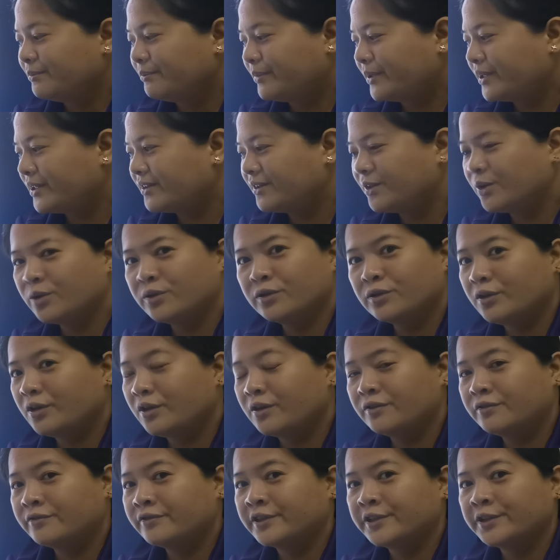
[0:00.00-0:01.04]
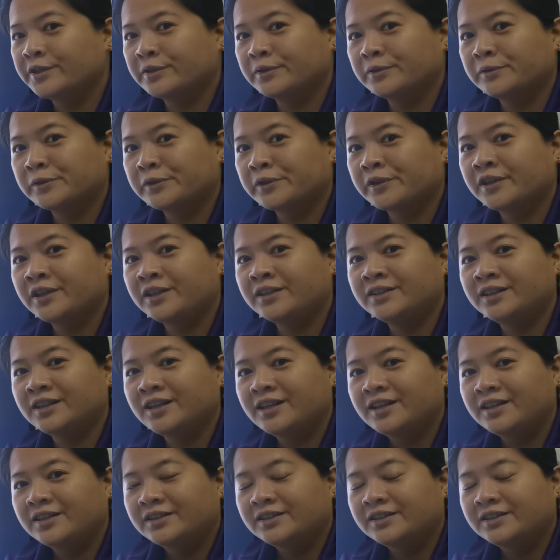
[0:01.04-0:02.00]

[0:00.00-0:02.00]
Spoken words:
But all over the world,